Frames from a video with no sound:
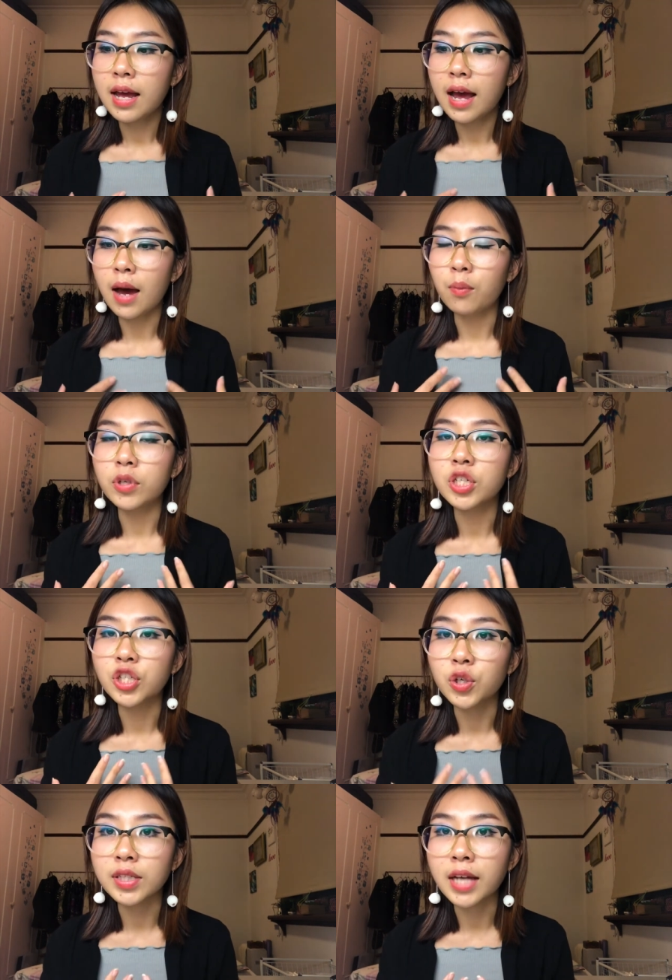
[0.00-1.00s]
um, which
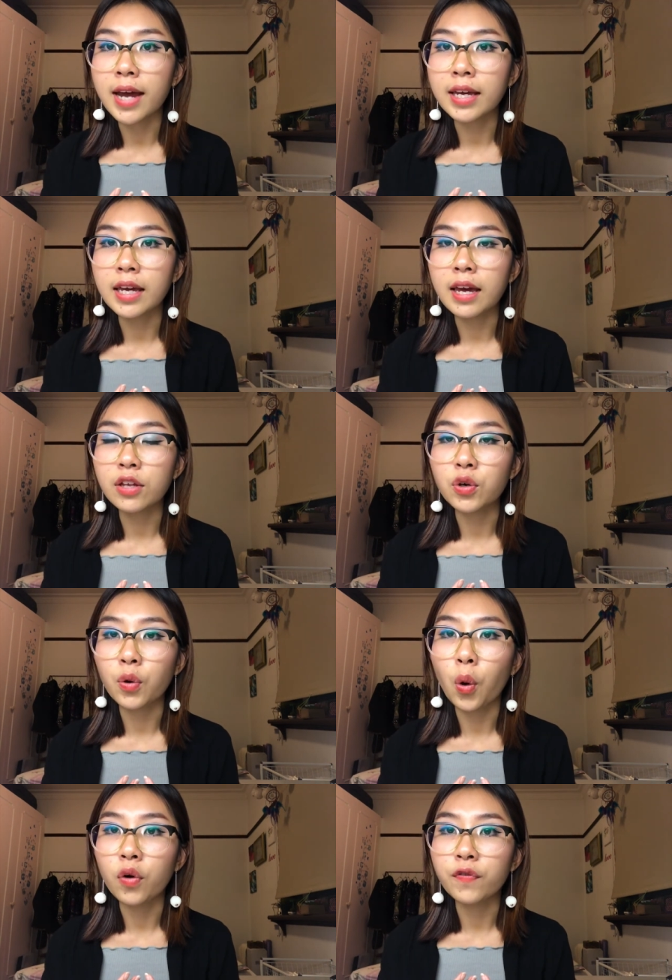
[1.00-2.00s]
is your psyche and your
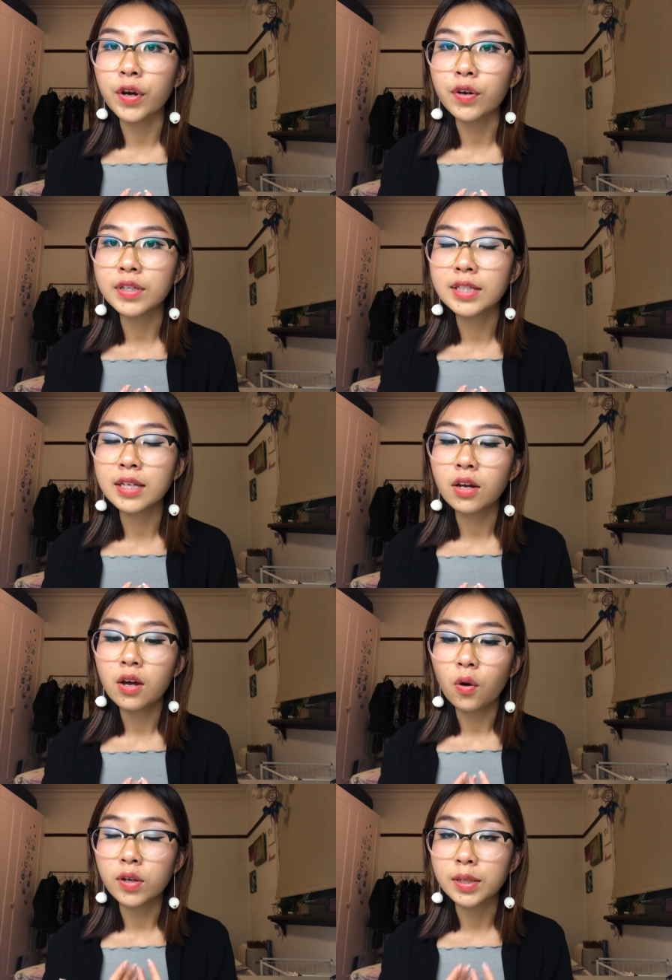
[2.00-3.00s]
core fears
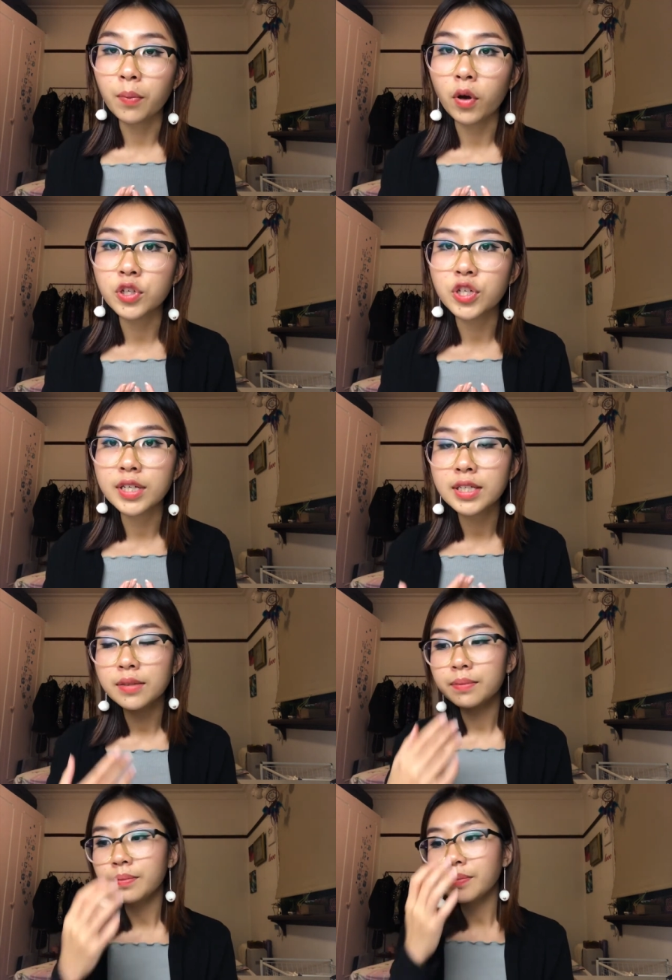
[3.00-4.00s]
or subconscious.